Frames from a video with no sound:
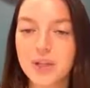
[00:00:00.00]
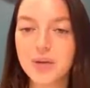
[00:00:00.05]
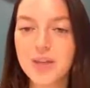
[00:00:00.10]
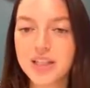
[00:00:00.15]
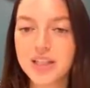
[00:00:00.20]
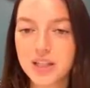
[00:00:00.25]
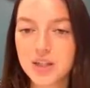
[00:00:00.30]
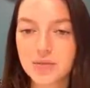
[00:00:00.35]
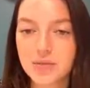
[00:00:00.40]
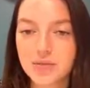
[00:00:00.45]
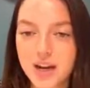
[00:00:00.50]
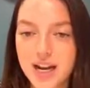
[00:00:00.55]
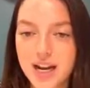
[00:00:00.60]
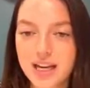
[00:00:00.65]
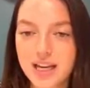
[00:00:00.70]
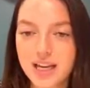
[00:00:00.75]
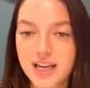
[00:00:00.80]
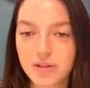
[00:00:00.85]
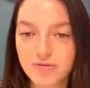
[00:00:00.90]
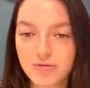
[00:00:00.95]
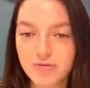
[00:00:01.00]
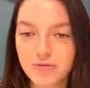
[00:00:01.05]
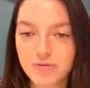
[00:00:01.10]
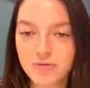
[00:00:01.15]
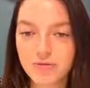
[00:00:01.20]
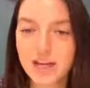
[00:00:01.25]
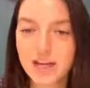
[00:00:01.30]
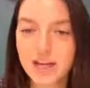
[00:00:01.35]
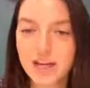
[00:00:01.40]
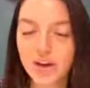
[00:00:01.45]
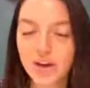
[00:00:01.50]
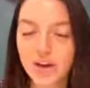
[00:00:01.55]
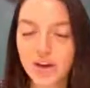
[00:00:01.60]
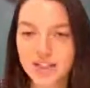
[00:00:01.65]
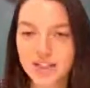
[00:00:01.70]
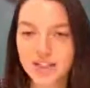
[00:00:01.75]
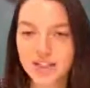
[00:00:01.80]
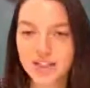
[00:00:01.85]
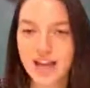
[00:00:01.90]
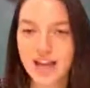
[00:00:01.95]
So this is a really, really good
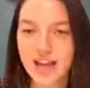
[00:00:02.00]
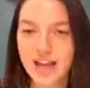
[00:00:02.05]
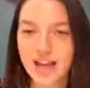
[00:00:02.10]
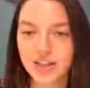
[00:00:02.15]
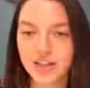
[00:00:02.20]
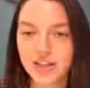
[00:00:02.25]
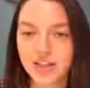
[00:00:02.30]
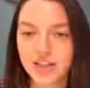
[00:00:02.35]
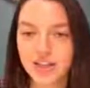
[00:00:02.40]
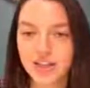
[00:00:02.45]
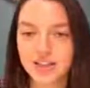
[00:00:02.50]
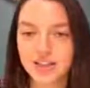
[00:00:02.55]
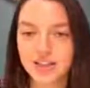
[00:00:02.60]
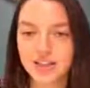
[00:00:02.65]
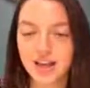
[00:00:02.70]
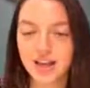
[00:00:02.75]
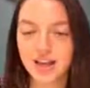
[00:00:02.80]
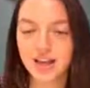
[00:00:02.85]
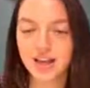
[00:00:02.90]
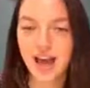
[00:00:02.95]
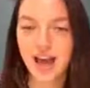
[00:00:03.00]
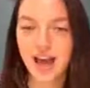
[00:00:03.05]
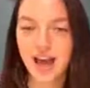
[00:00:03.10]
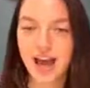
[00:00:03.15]
indication as to